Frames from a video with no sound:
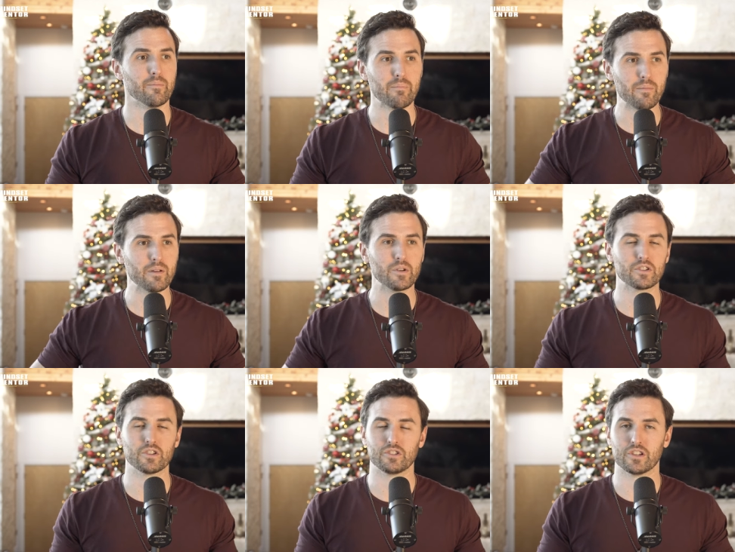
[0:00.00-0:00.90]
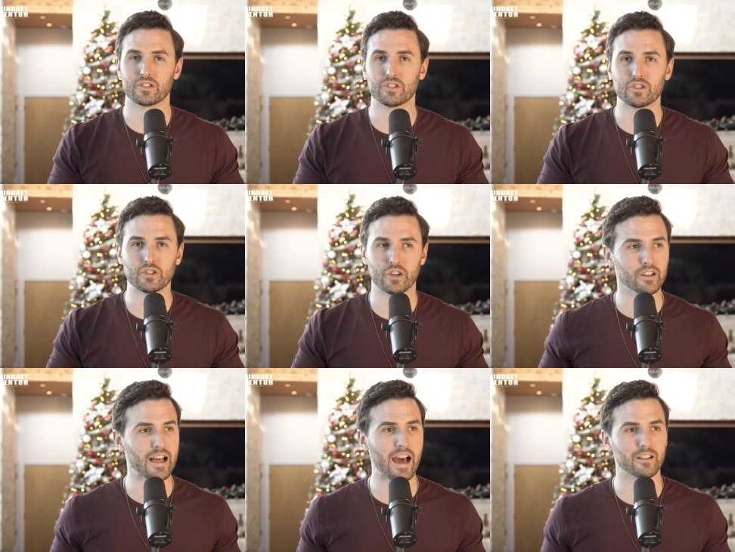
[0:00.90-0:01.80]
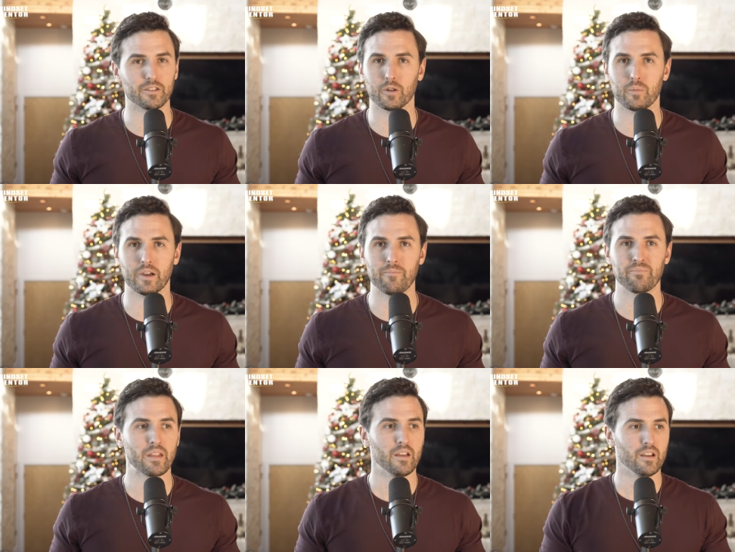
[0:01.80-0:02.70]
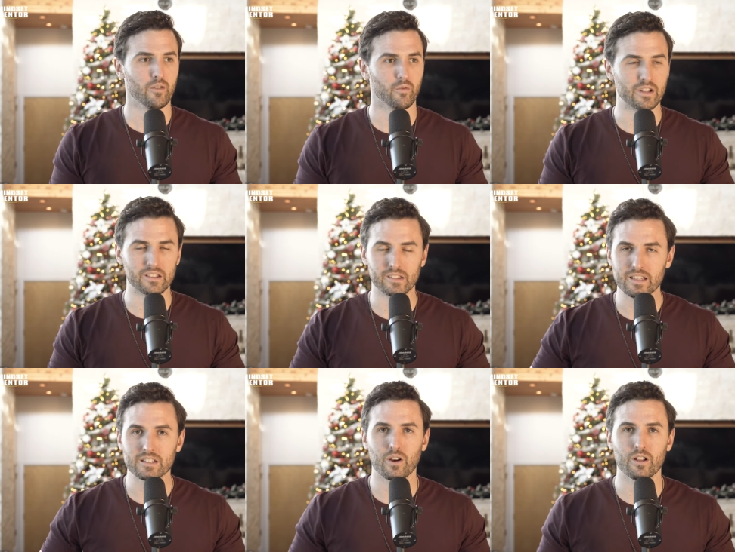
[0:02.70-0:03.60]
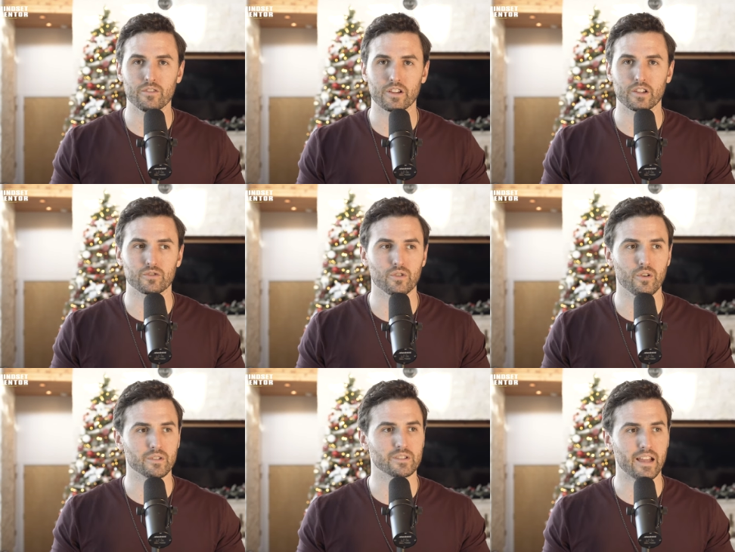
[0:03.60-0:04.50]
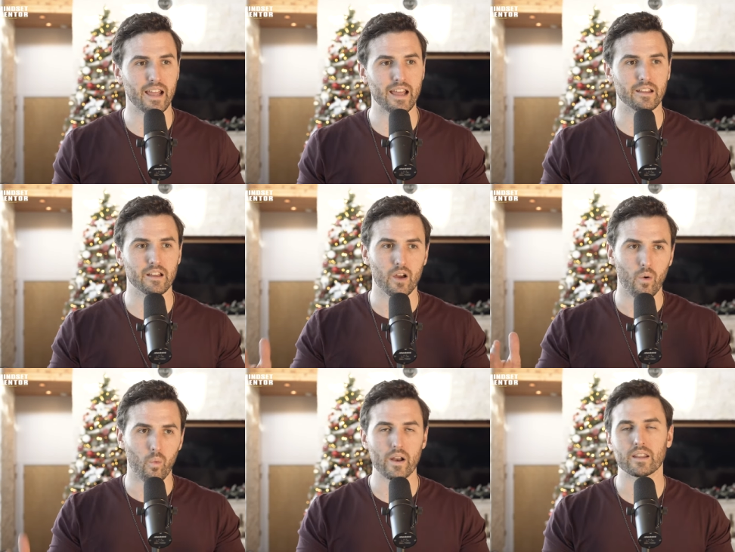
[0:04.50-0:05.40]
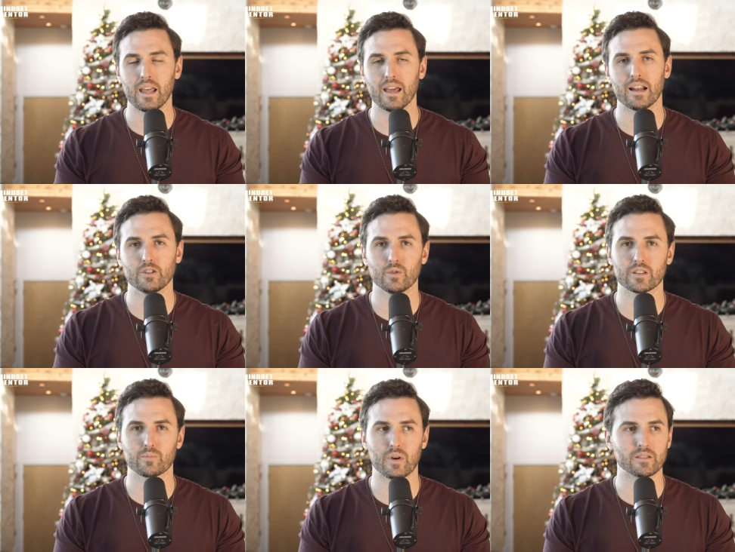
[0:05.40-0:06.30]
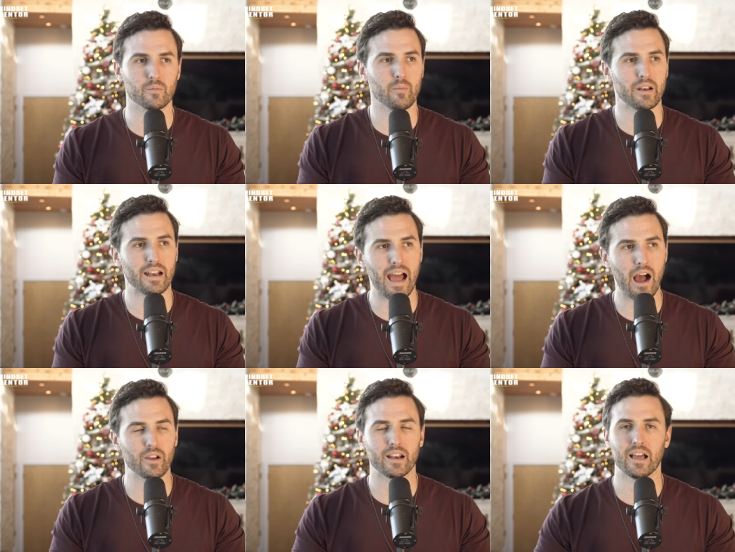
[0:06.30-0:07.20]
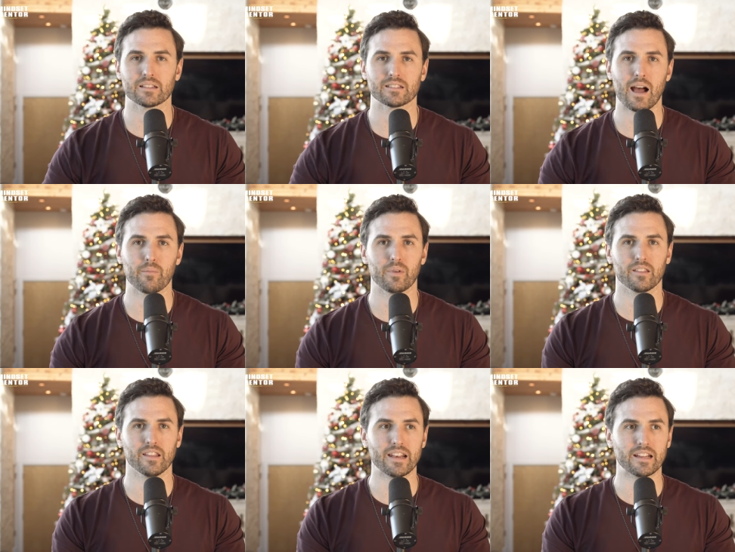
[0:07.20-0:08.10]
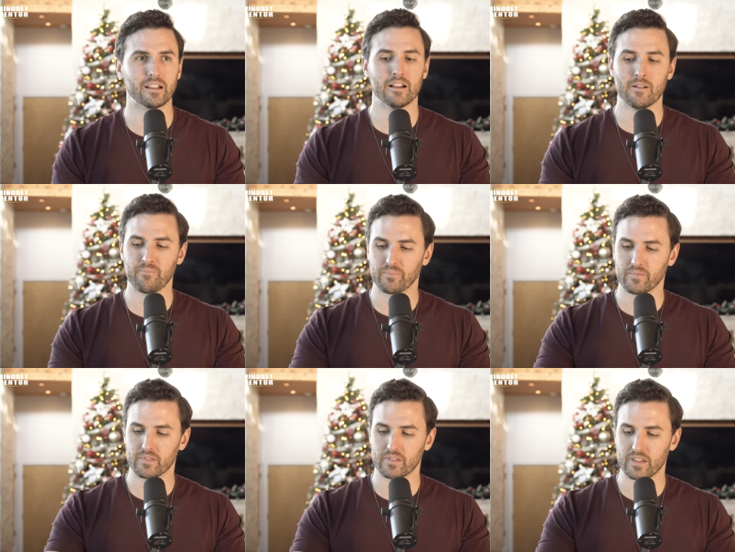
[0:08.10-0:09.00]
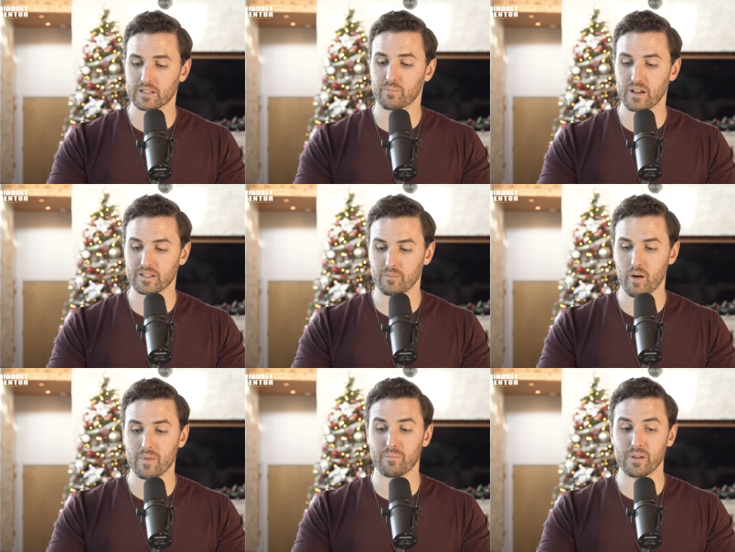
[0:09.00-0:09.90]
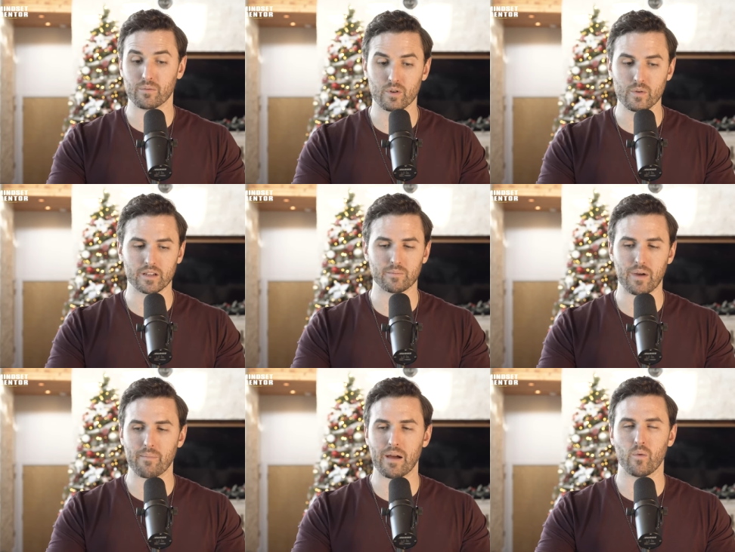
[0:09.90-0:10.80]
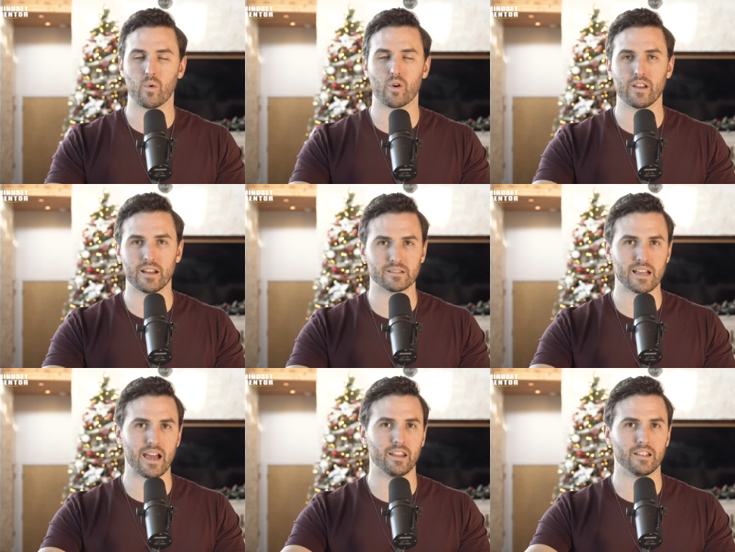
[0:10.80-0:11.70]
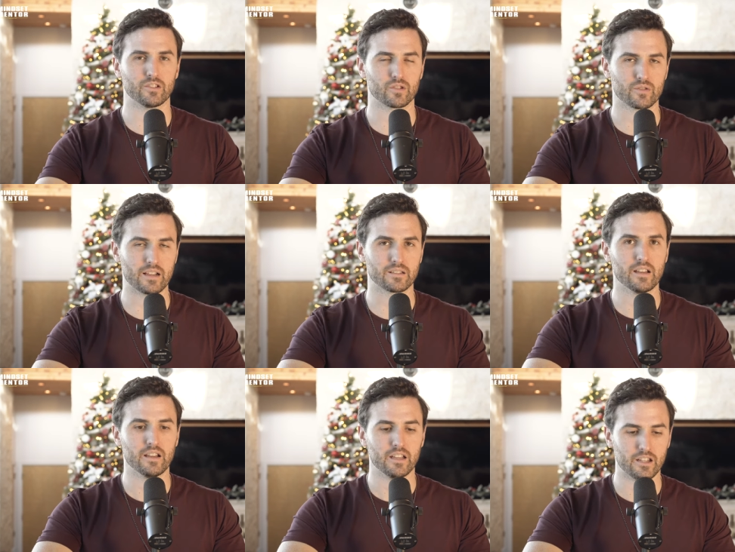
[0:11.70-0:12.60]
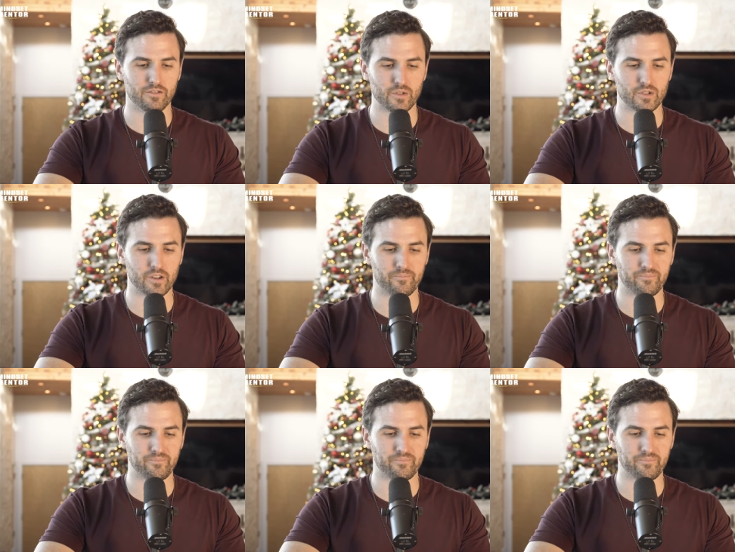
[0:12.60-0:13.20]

Then maybe we should just chill out a little bit, release all of the control and say, hey, what can I do in this present moment? And how can I stop letting this present moment be ruined by my worry, anxiety, and stress in the future?